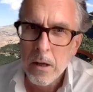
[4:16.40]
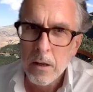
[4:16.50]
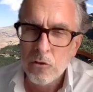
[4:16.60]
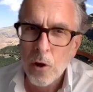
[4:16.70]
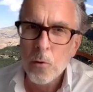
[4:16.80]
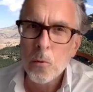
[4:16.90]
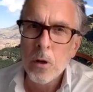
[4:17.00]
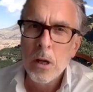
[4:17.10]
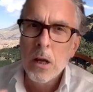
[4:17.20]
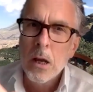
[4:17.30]
So
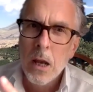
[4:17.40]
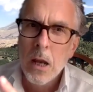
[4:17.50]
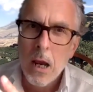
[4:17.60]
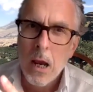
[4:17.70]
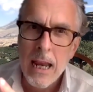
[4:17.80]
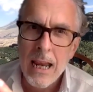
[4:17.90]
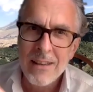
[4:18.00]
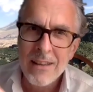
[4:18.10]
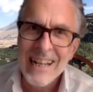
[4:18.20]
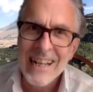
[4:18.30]
it's
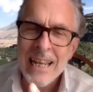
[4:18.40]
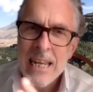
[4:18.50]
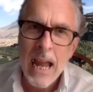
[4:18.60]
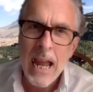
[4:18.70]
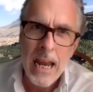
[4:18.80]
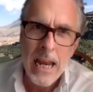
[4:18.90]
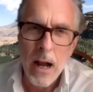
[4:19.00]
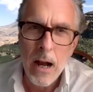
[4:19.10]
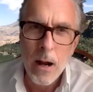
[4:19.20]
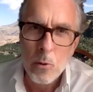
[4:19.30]
clearly a
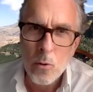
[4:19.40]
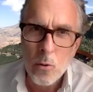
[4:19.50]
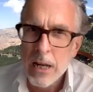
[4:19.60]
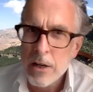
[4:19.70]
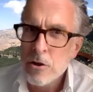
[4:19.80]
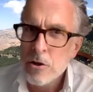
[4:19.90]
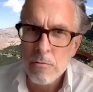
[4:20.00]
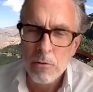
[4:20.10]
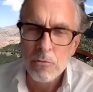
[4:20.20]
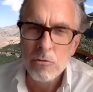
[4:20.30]

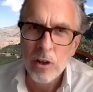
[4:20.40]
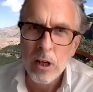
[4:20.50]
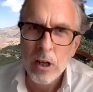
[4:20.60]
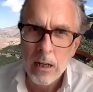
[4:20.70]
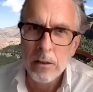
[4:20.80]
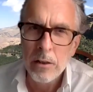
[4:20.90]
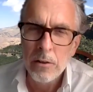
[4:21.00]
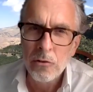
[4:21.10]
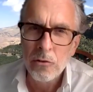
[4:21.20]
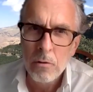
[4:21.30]
neurotoxic
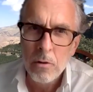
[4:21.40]
illness.